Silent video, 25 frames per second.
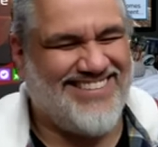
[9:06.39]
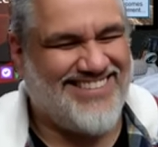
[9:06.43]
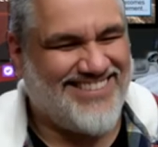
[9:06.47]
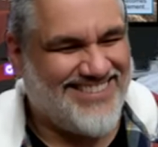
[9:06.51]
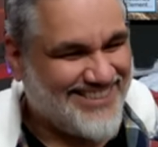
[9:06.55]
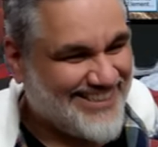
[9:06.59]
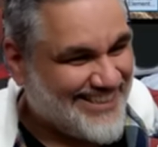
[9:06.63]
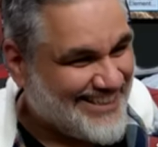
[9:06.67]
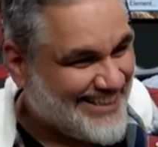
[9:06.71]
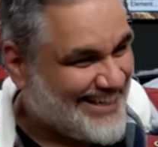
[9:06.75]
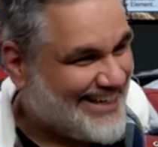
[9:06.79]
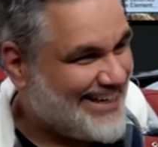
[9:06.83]

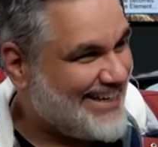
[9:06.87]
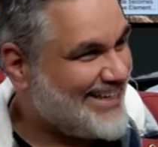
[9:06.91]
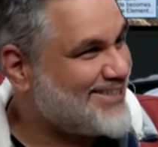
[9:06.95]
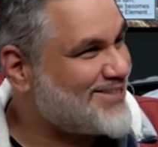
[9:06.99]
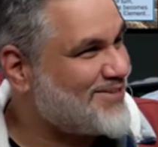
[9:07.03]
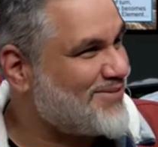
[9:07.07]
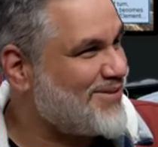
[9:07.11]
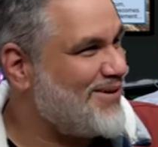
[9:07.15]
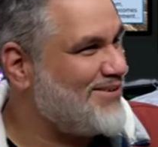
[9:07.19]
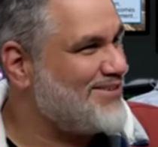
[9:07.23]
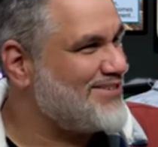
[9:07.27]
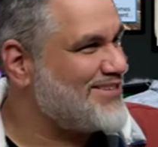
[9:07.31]
Oh, that's
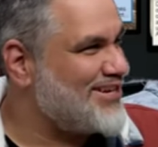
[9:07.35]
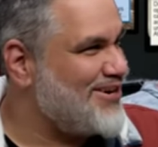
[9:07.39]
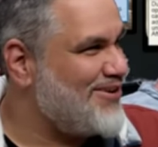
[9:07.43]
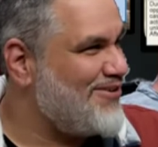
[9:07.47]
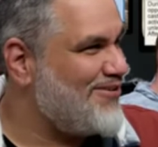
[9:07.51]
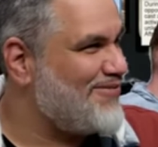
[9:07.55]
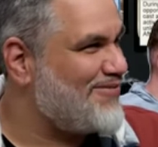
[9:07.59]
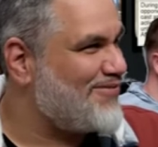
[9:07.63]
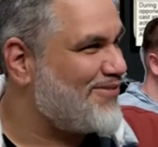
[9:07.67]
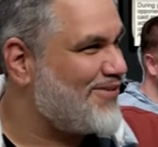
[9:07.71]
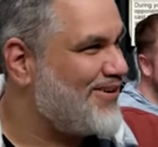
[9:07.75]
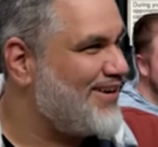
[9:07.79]
what I was
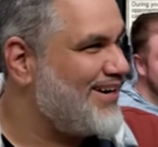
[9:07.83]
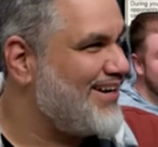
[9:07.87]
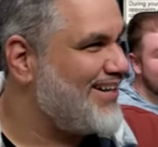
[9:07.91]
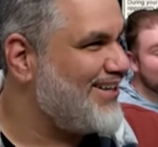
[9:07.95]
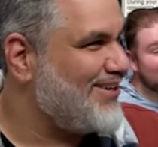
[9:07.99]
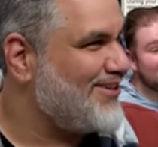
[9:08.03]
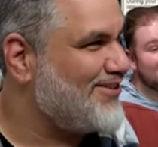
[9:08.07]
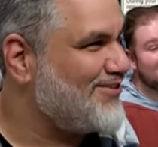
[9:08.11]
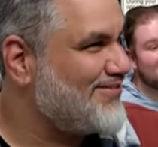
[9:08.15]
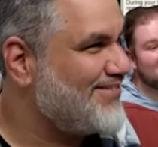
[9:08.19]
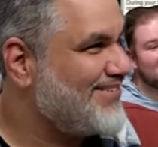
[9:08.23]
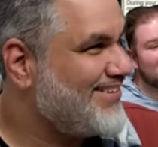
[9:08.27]
going for, you
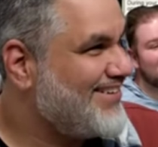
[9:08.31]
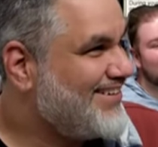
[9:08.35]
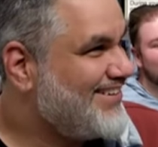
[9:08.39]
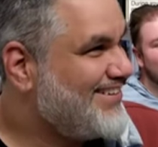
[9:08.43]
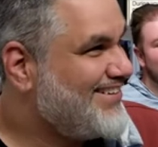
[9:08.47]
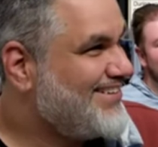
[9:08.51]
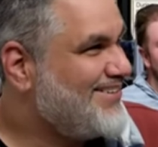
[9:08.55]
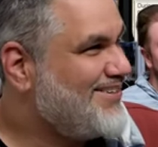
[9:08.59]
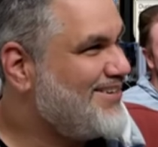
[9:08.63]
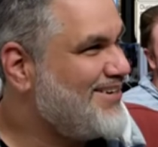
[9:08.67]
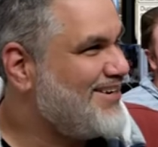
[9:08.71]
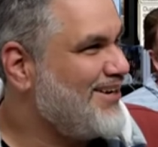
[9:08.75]
little
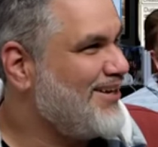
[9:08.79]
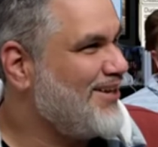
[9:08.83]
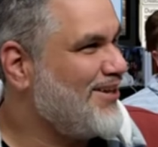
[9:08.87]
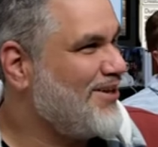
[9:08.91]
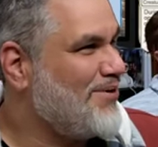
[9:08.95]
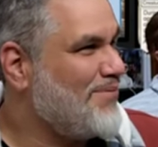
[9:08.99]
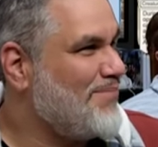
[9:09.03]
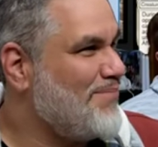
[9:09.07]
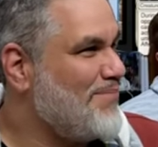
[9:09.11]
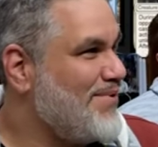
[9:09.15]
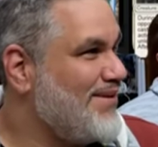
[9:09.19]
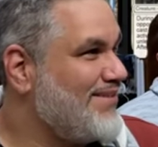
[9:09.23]
you little
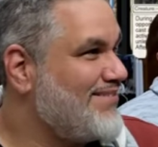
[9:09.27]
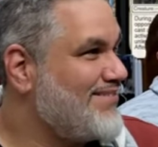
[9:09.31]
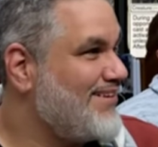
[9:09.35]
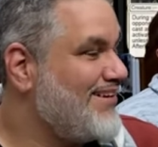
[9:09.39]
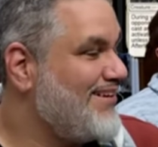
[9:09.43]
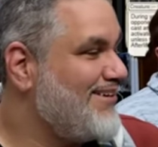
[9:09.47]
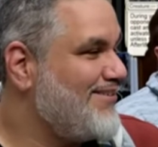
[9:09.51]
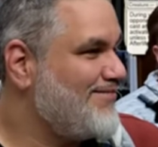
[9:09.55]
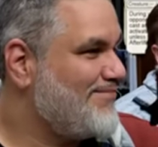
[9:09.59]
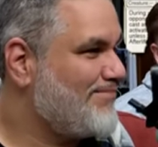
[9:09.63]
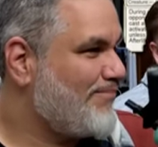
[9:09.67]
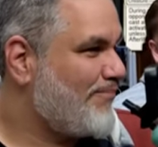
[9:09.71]
biscuit. It's
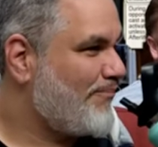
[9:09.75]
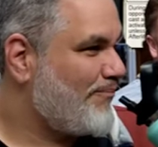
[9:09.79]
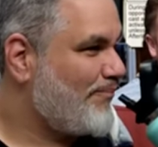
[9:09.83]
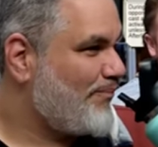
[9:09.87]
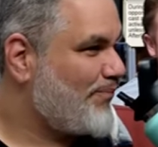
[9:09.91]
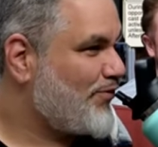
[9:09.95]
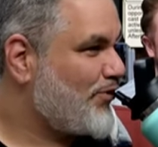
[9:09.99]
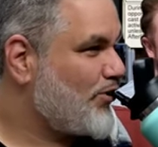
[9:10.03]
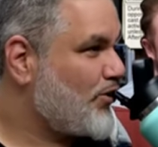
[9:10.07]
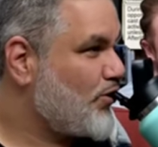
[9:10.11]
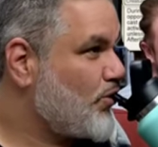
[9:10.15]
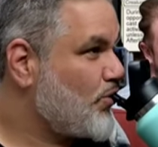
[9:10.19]
funny
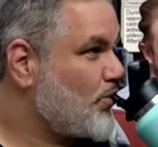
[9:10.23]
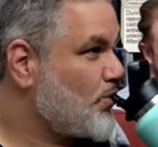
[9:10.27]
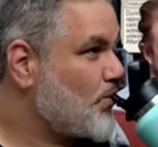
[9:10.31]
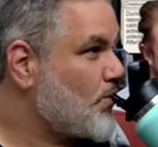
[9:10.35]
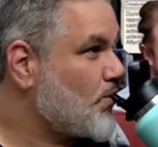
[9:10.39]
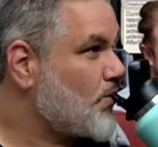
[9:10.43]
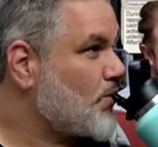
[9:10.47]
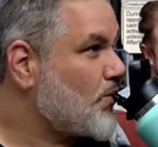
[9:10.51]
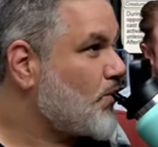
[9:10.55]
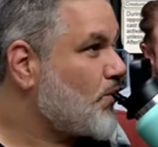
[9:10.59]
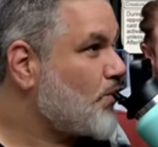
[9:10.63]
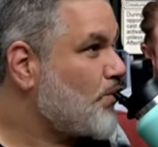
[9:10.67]
because
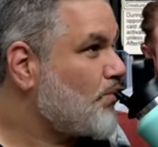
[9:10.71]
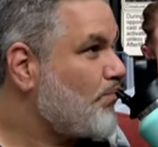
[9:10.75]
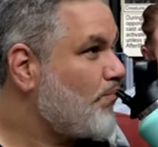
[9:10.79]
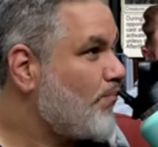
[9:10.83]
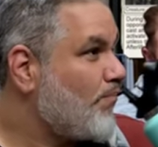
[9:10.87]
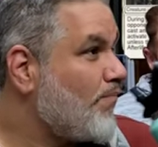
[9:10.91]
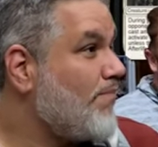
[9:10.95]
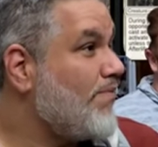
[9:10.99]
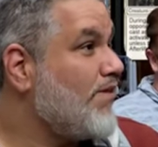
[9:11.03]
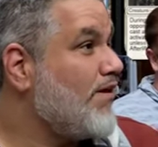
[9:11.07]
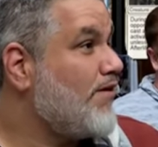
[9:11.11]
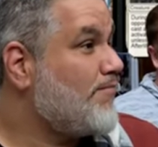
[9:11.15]
there's only two
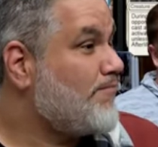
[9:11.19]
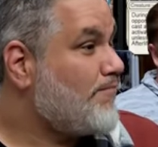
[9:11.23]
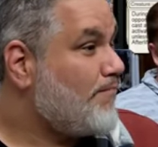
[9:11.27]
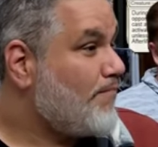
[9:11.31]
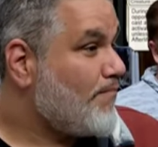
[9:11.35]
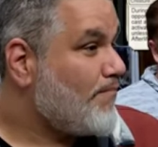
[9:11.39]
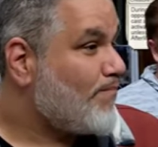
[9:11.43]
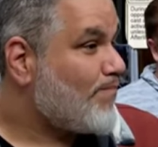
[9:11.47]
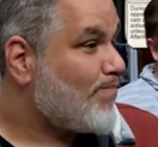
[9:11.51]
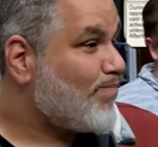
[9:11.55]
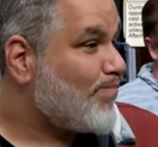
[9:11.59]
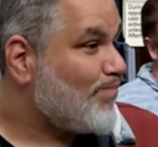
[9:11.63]
mm.
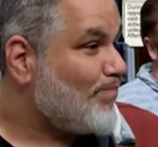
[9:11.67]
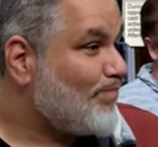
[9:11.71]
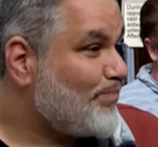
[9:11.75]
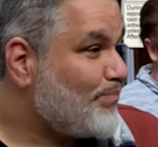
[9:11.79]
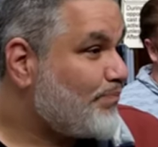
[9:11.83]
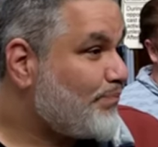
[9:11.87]
options.